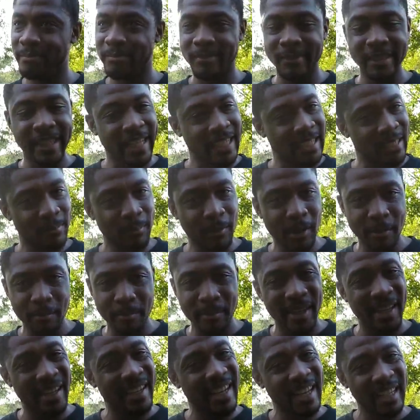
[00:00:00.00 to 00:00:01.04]
next month,
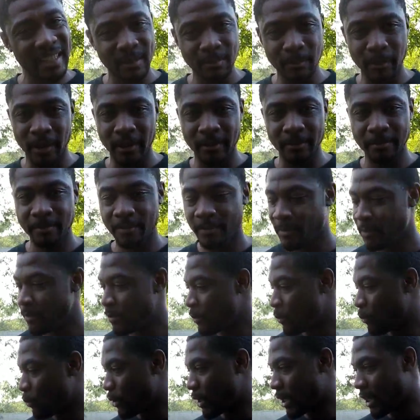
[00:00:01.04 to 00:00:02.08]
mid next month,
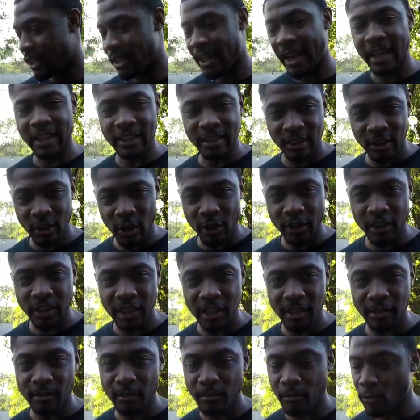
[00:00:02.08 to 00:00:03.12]
when I actually start
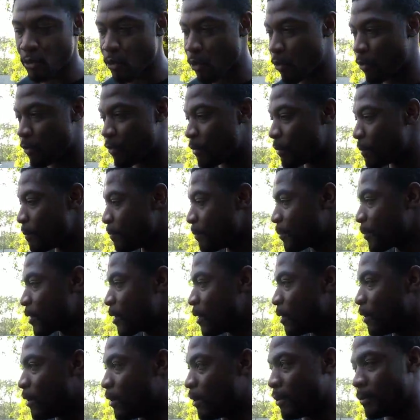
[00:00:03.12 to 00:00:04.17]
seeing some growth.
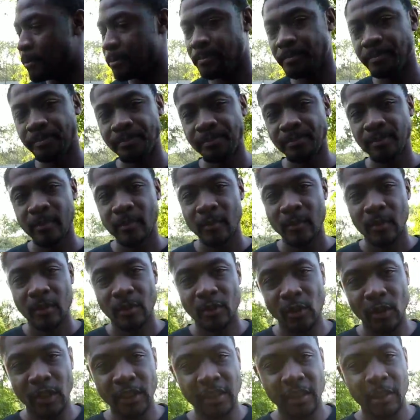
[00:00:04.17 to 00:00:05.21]

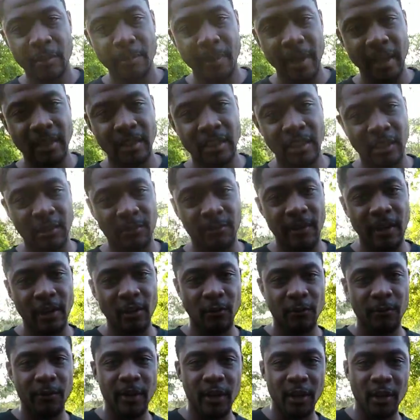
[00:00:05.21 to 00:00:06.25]
So let's get back to this
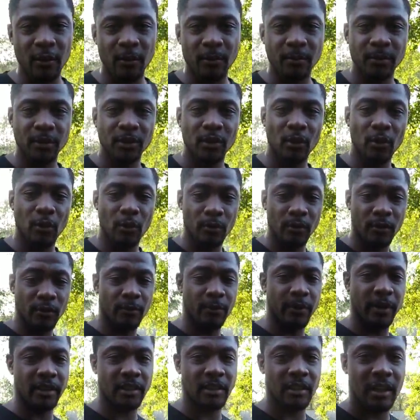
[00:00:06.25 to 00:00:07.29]
final video. So the
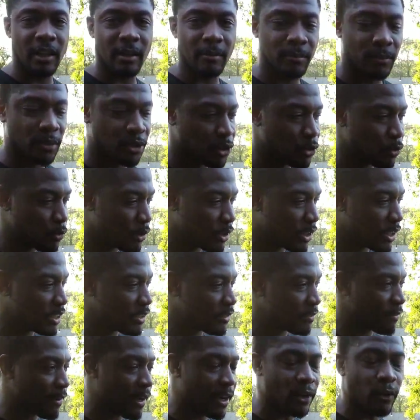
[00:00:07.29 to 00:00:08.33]
reason I'm shooting
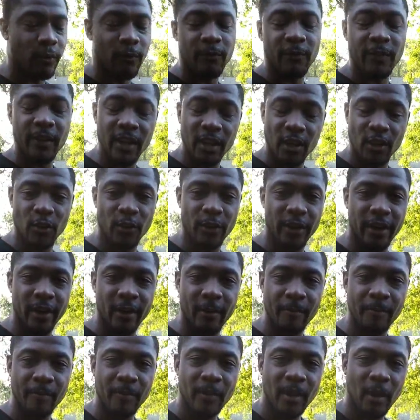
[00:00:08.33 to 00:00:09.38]
this final video
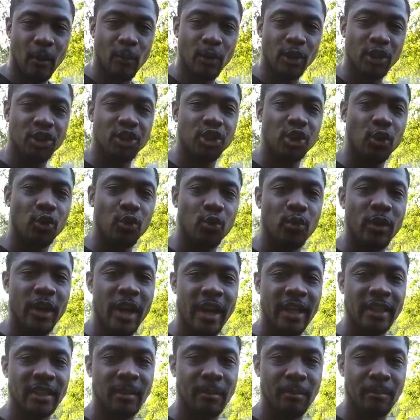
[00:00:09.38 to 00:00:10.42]
here, I want to show you
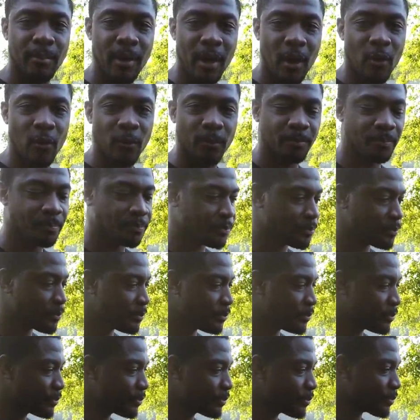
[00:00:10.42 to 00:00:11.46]
guys about,
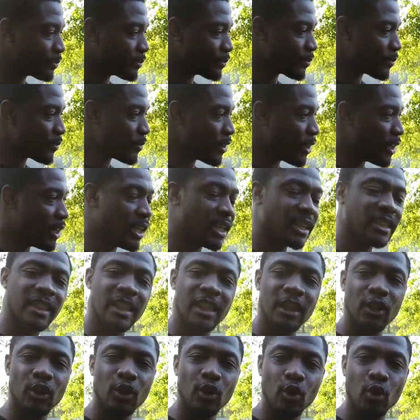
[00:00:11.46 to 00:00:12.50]
let's
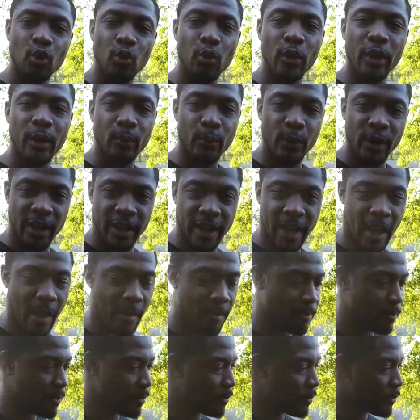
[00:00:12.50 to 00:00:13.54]
get a little quick recap.
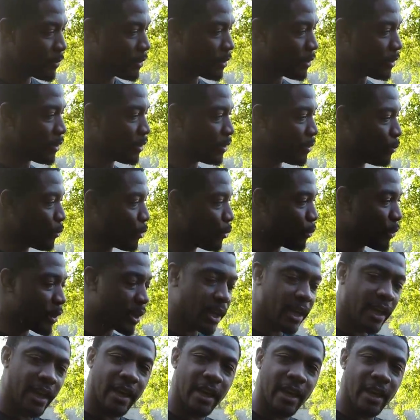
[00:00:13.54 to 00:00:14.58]
We went
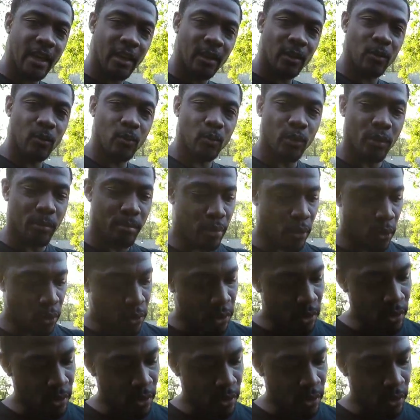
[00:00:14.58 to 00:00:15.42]
ahead, we broke